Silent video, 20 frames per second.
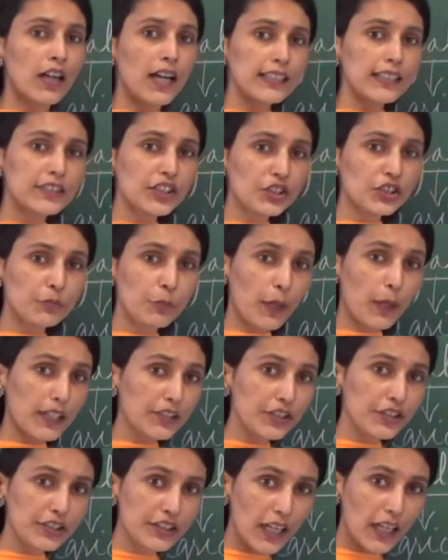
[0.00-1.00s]
I just
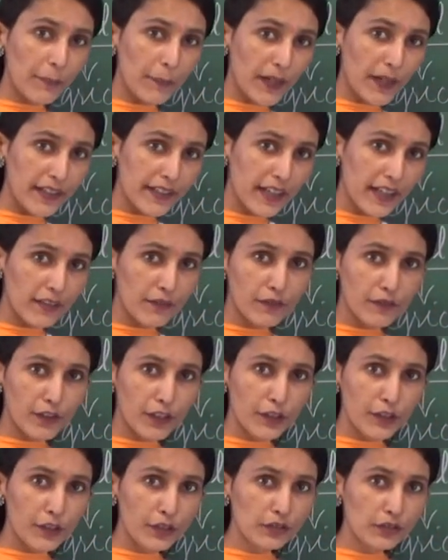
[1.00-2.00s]
brush it up again for
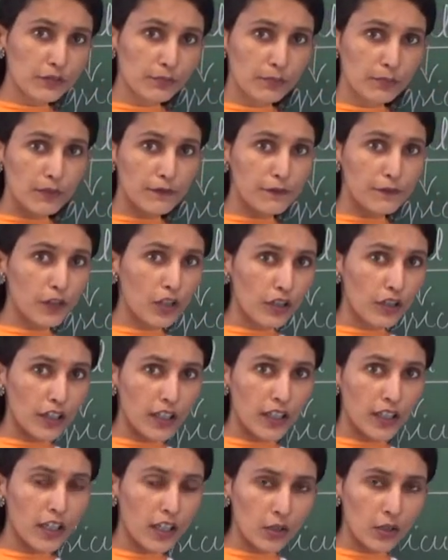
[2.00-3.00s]
you before
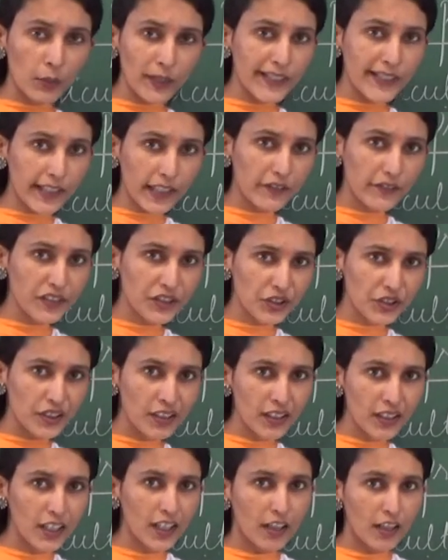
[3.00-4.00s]
a quick
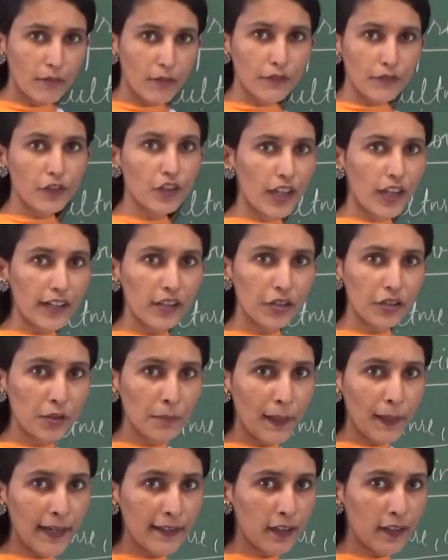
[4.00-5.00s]
revision before I go to
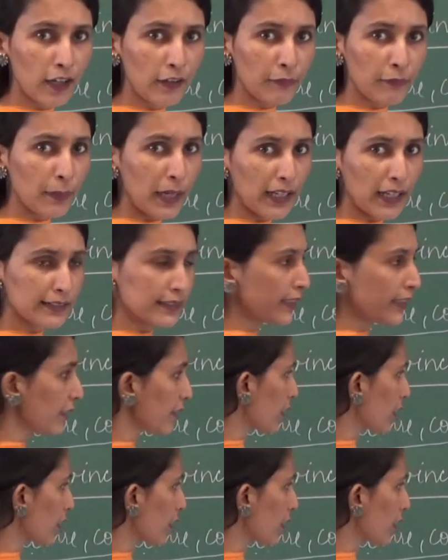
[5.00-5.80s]
Battle of Plassey,